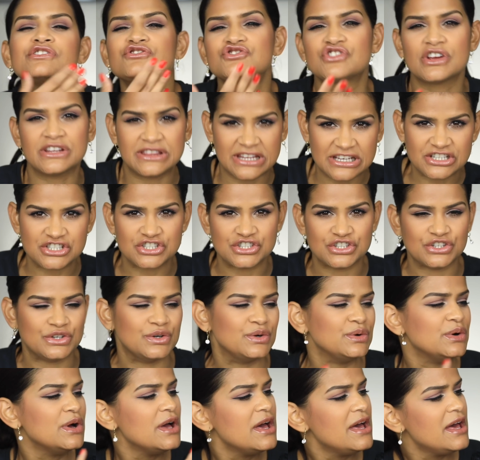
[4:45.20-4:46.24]

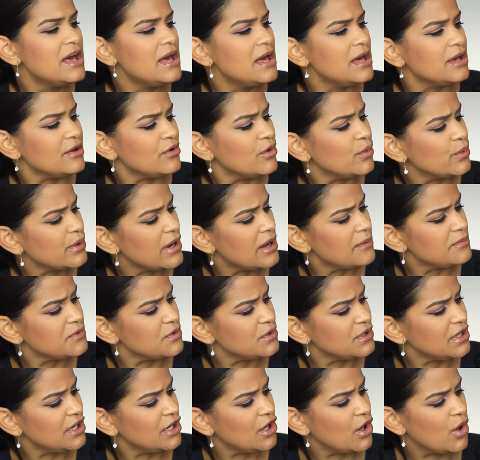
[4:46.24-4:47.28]
traditional Huda
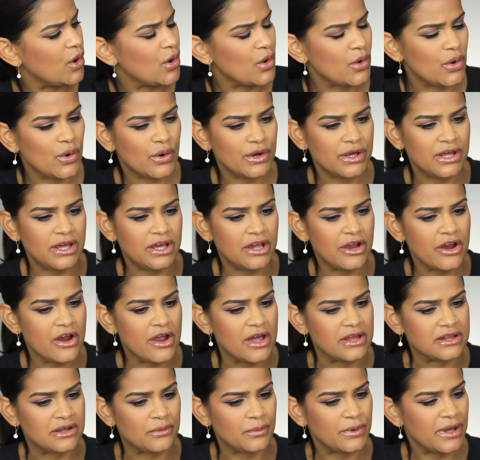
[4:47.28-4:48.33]
Beauty logo here,
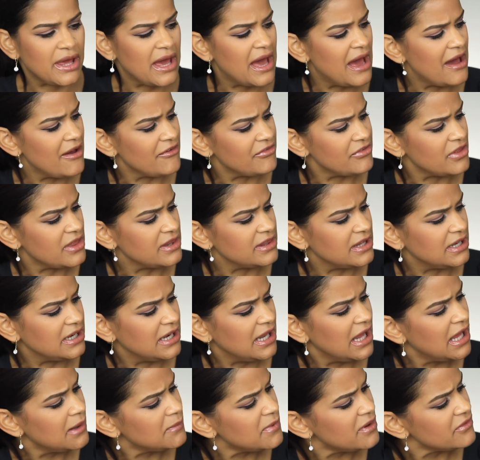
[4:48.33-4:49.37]
and then we have the
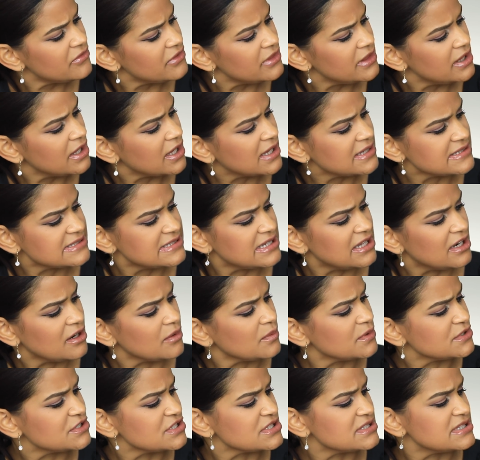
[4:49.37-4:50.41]
name of the
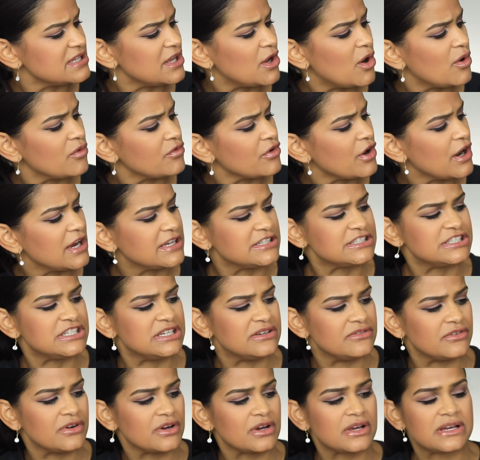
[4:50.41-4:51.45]
concealer, which is the
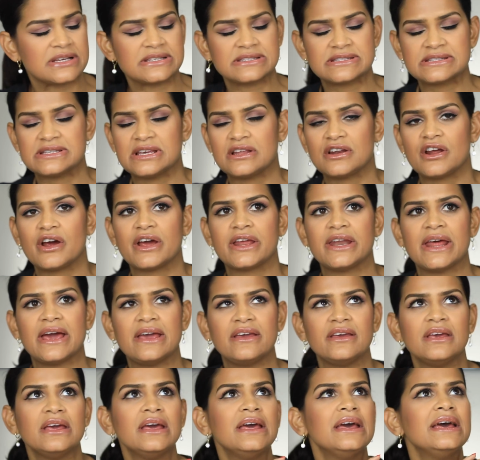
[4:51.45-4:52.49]
Overachiever concealer, and
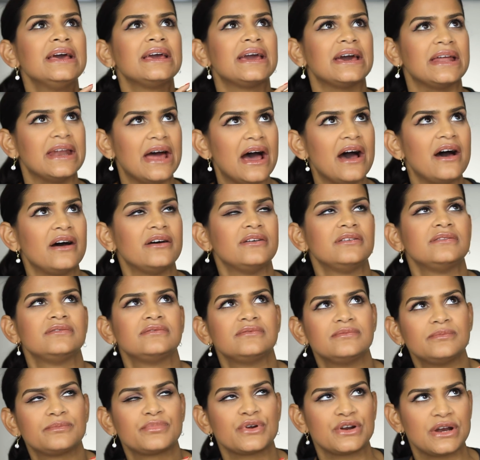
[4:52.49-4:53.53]
I cannot
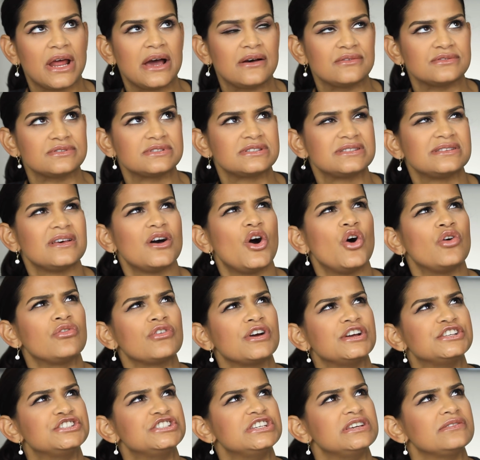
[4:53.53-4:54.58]
pronounce
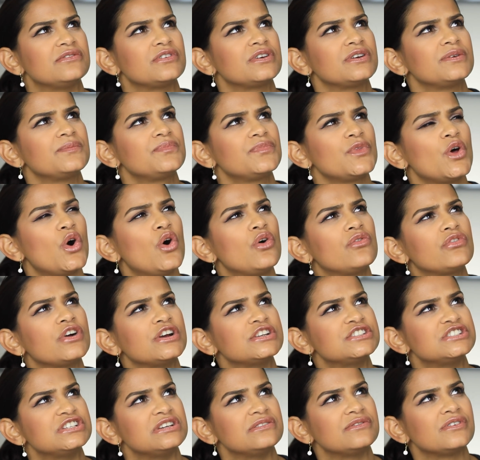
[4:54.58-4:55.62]
Overachiever.
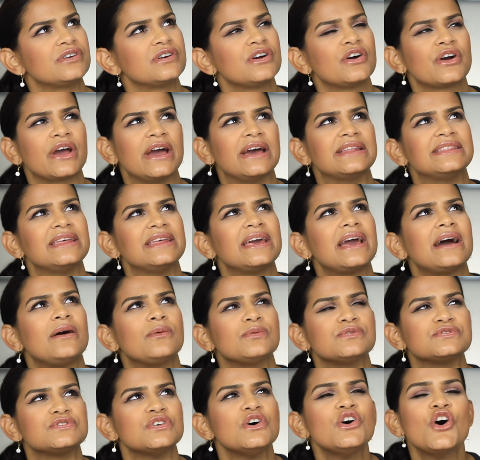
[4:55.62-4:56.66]
Okay, I think
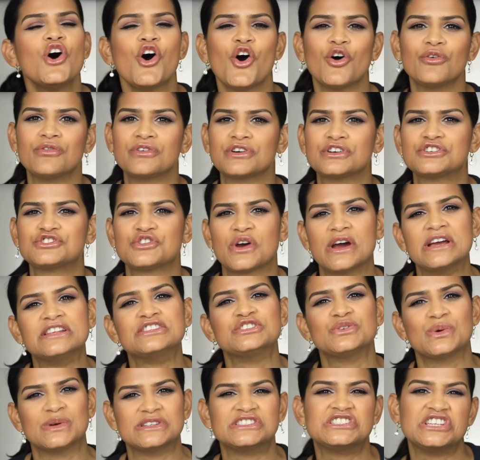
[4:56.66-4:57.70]
I was over trying
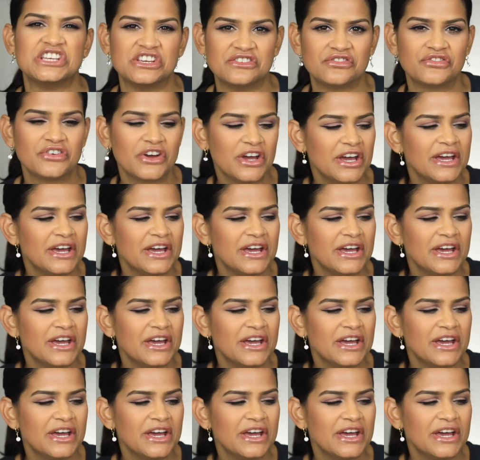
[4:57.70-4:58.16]
to achieve